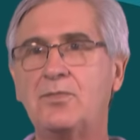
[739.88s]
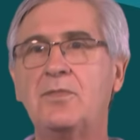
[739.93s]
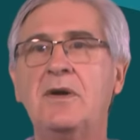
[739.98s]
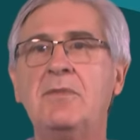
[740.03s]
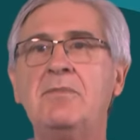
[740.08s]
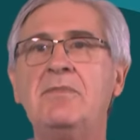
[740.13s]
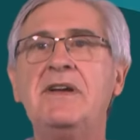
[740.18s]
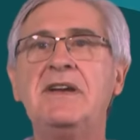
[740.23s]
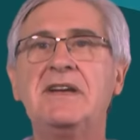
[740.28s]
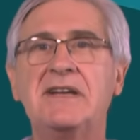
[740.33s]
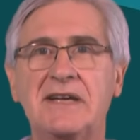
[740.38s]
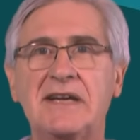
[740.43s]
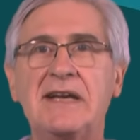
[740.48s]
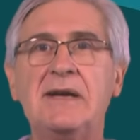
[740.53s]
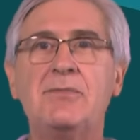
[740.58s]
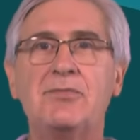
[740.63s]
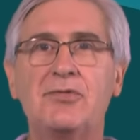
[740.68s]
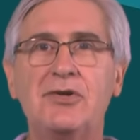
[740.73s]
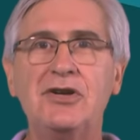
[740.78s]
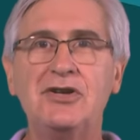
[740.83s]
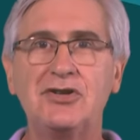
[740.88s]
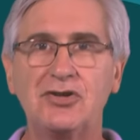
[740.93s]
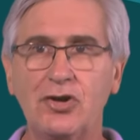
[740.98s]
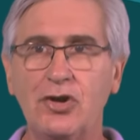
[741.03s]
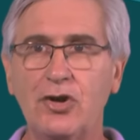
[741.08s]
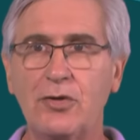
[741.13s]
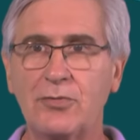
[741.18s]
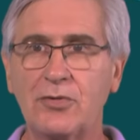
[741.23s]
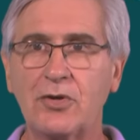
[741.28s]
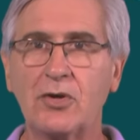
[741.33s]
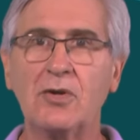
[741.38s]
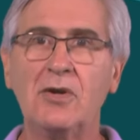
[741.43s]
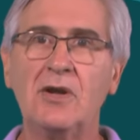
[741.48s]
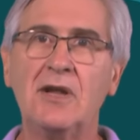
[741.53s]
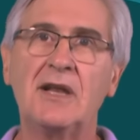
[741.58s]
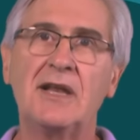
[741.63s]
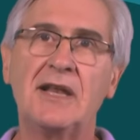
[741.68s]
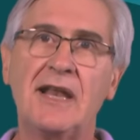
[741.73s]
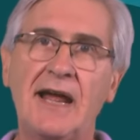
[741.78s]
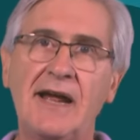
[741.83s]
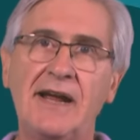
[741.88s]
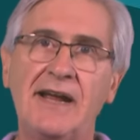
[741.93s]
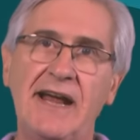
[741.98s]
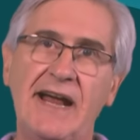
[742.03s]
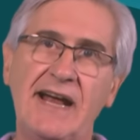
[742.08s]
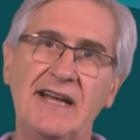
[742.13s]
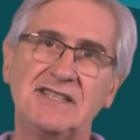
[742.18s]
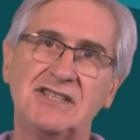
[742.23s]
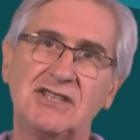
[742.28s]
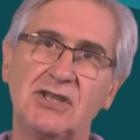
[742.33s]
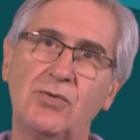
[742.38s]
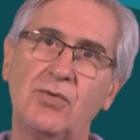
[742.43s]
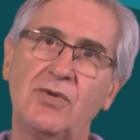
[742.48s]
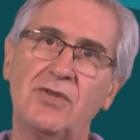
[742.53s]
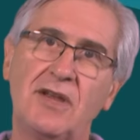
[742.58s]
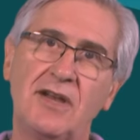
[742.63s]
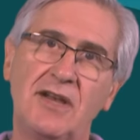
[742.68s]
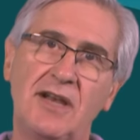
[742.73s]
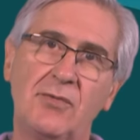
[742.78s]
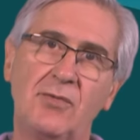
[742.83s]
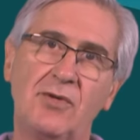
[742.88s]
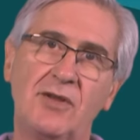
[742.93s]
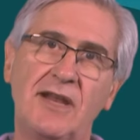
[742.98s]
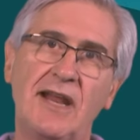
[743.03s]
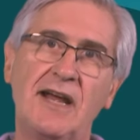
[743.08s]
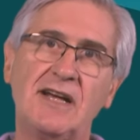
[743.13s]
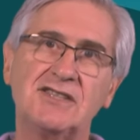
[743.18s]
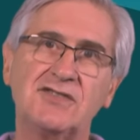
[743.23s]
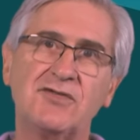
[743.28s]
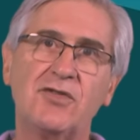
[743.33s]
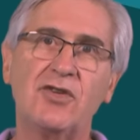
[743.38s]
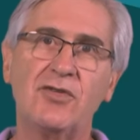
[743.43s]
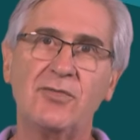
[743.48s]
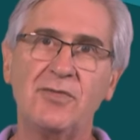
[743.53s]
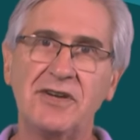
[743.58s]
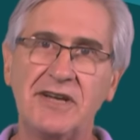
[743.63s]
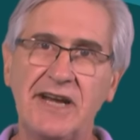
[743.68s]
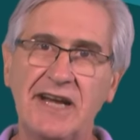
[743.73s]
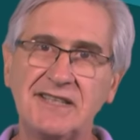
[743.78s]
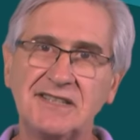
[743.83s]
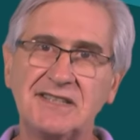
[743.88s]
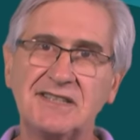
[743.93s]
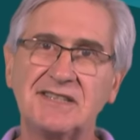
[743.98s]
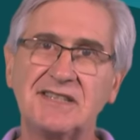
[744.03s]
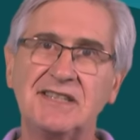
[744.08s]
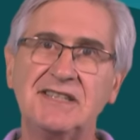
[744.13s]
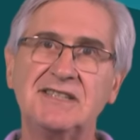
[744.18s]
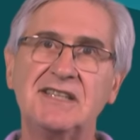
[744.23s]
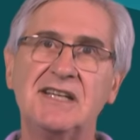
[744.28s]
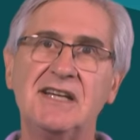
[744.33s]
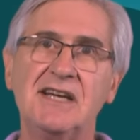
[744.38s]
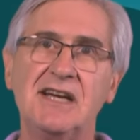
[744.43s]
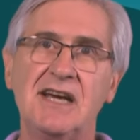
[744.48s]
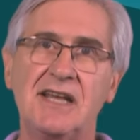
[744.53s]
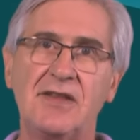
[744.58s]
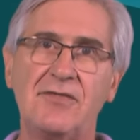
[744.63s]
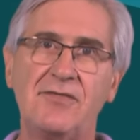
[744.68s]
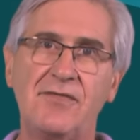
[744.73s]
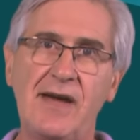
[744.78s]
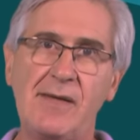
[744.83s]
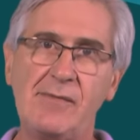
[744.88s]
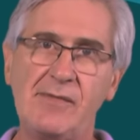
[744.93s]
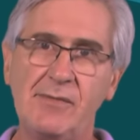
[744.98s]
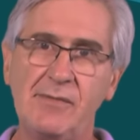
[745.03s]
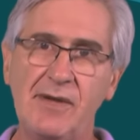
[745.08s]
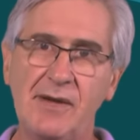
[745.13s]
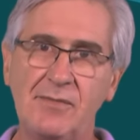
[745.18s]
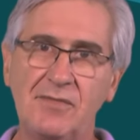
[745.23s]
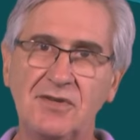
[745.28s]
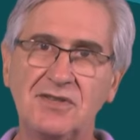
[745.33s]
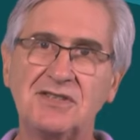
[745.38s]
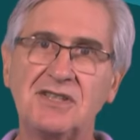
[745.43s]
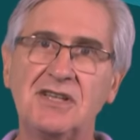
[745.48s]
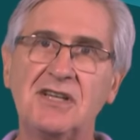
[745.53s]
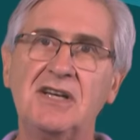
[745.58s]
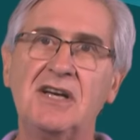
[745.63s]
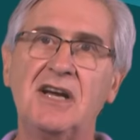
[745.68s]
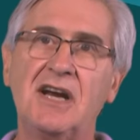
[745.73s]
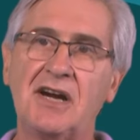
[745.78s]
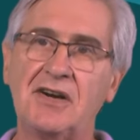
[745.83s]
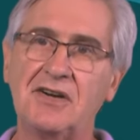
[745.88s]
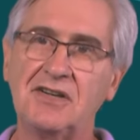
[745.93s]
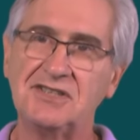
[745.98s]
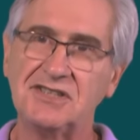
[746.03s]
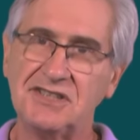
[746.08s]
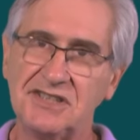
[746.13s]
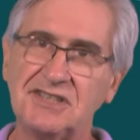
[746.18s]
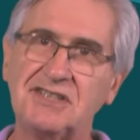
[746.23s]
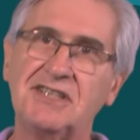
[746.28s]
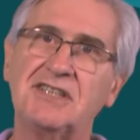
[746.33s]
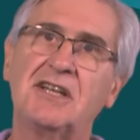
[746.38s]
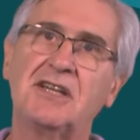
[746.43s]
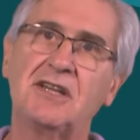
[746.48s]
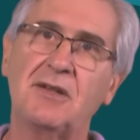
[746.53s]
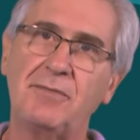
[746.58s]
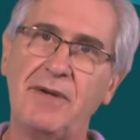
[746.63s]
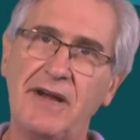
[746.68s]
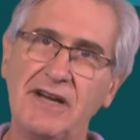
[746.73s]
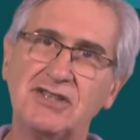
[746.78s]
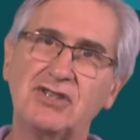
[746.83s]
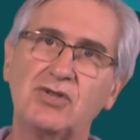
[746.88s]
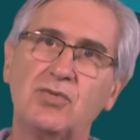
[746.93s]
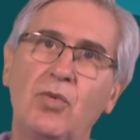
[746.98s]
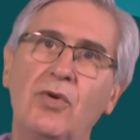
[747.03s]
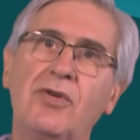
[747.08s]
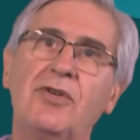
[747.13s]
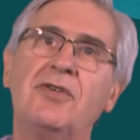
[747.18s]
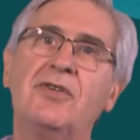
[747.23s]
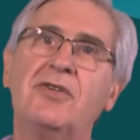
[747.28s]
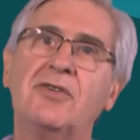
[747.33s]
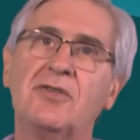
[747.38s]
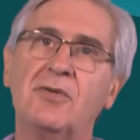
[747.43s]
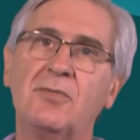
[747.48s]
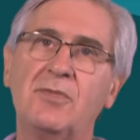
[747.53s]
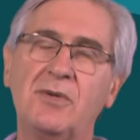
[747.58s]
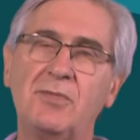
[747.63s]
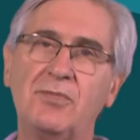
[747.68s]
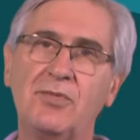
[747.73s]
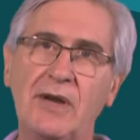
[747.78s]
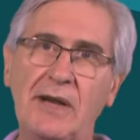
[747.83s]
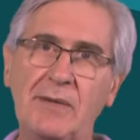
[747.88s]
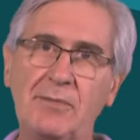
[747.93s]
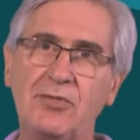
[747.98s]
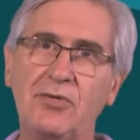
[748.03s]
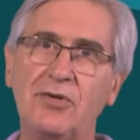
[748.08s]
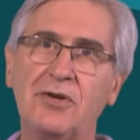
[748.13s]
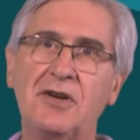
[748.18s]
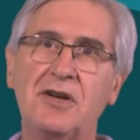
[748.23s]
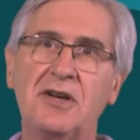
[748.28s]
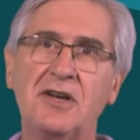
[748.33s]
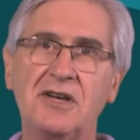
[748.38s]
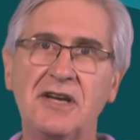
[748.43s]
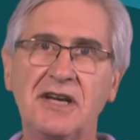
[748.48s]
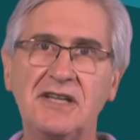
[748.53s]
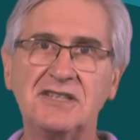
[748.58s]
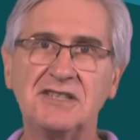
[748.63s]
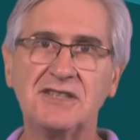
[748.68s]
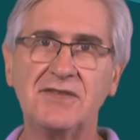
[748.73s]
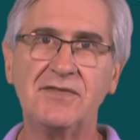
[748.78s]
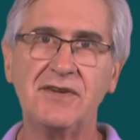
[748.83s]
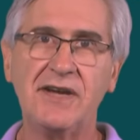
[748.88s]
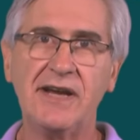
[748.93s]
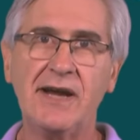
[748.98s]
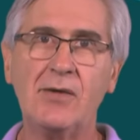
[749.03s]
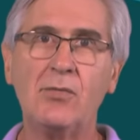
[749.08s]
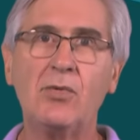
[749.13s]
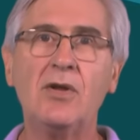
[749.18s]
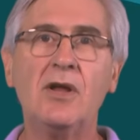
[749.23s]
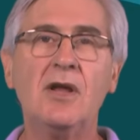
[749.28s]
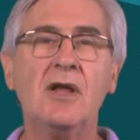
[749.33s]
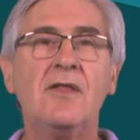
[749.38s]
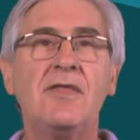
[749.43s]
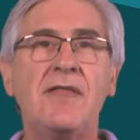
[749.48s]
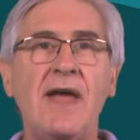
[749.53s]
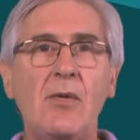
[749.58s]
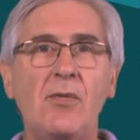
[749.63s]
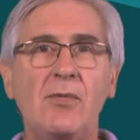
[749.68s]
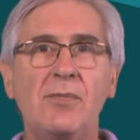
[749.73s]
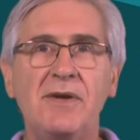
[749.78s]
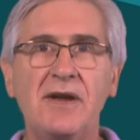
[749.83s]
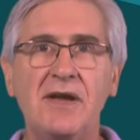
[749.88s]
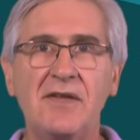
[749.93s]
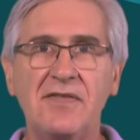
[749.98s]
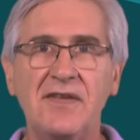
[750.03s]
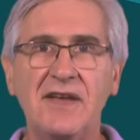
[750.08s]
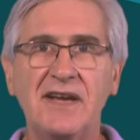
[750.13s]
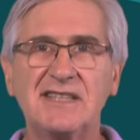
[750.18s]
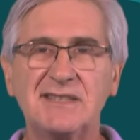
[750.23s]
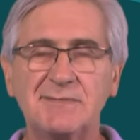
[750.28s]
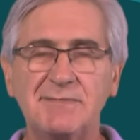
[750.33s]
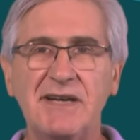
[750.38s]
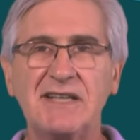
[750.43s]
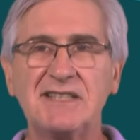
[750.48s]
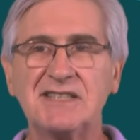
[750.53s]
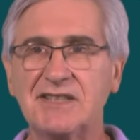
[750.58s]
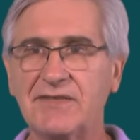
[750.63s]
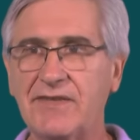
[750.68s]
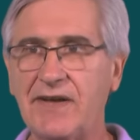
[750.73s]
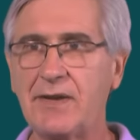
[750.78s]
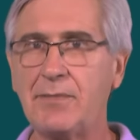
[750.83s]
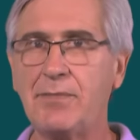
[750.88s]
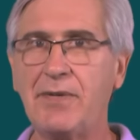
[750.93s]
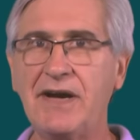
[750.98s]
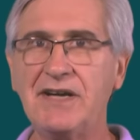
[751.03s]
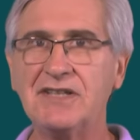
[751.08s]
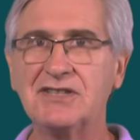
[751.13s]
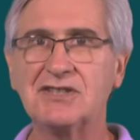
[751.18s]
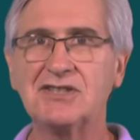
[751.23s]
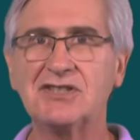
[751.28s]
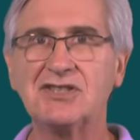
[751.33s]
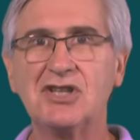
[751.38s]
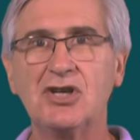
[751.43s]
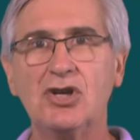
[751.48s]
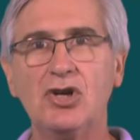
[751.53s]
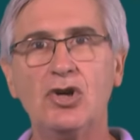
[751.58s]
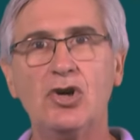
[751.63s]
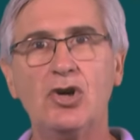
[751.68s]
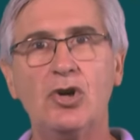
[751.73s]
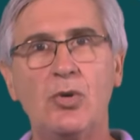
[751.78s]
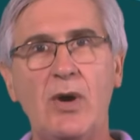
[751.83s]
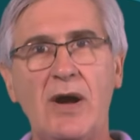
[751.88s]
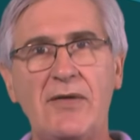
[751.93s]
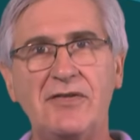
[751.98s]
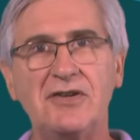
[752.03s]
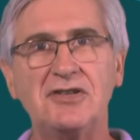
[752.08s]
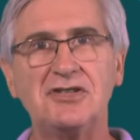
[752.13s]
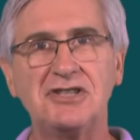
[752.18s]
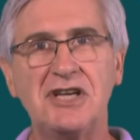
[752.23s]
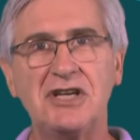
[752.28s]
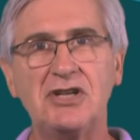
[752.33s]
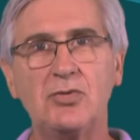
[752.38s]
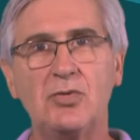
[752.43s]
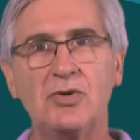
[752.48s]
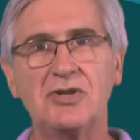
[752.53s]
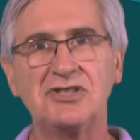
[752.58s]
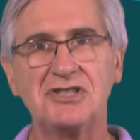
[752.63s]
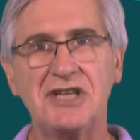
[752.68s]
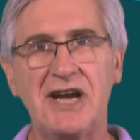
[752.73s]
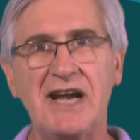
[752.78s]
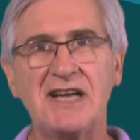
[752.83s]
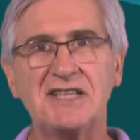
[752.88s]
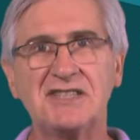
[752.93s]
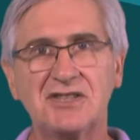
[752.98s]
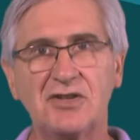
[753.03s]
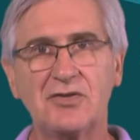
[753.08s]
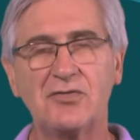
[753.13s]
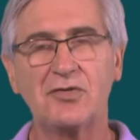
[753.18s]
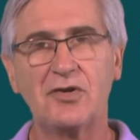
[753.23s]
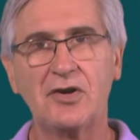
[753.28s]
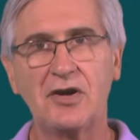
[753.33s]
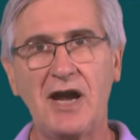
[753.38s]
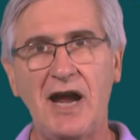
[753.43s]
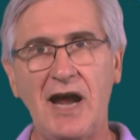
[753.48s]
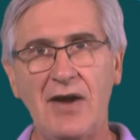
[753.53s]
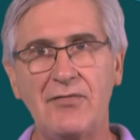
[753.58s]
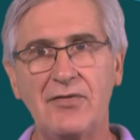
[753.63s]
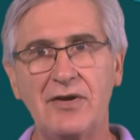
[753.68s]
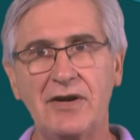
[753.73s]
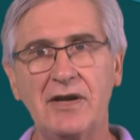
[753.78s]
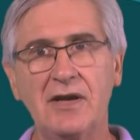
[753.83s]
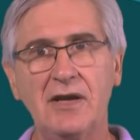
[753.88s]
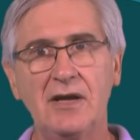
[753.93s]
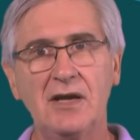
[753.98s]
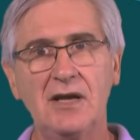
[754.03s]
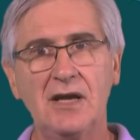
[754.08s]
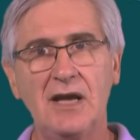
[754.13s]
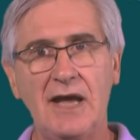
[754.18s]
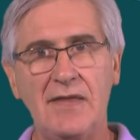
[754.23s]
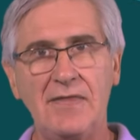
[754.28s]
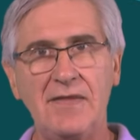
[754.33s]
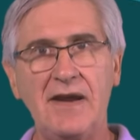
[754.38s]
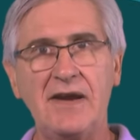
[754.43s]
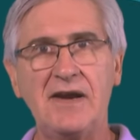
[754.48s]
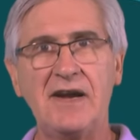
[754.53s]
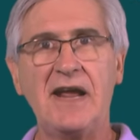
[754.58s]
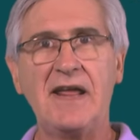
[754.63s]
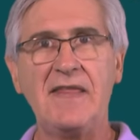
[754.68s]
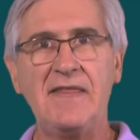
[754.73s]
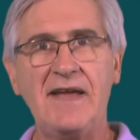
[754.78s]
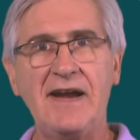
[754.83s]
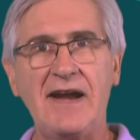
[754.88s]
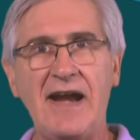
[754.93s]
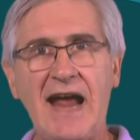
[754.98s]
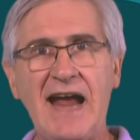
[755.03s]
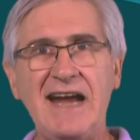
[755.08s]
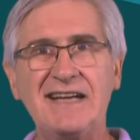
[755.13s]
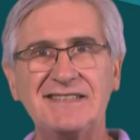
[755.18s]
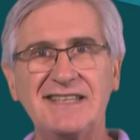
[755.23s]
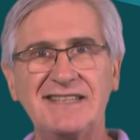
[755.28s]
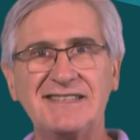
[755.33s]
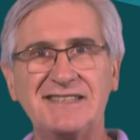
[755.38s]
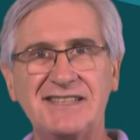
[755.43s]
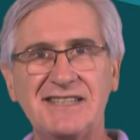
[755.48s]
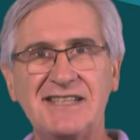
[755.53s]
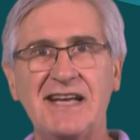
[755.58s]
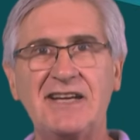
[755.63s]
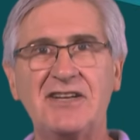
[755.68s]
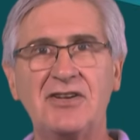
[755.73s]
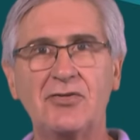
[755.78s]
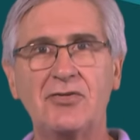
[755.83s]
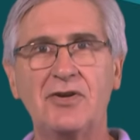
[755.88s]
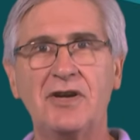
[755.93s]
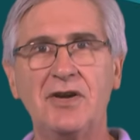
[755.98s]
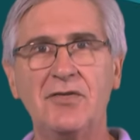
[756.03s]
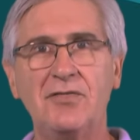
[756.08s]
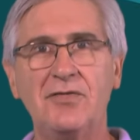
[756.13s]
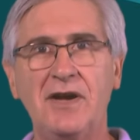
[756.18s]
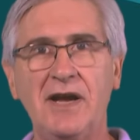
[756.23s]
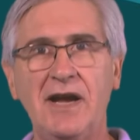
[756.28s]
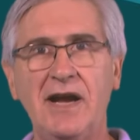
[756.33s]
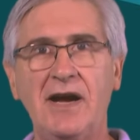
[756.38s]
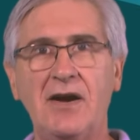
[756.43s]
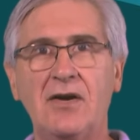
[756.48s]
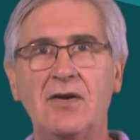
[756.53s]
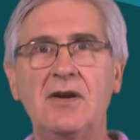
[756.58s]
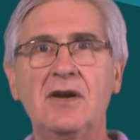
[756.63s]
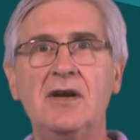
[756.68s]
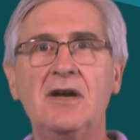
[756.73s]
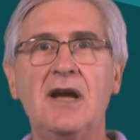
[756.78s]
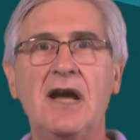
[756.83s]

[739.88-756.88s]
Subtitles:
immediately pre-terminal lung cancer with lungs full of metastases, and the family members are insisting that the patient wanted to be put in intensive care. Well, that would be at the expense of other patients who have a genuine chance of recovering and their access to that degree of care.